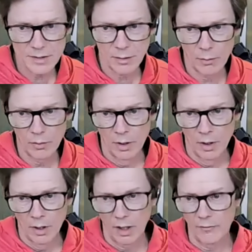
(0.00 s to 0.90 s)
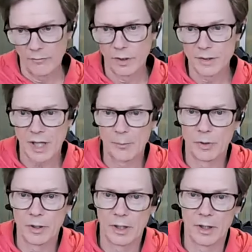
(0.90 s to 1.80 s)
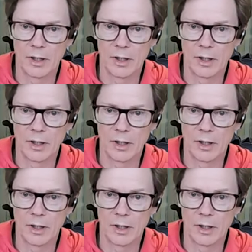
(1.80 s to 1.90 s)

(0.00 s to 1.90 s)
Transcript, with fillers: So uh, for example,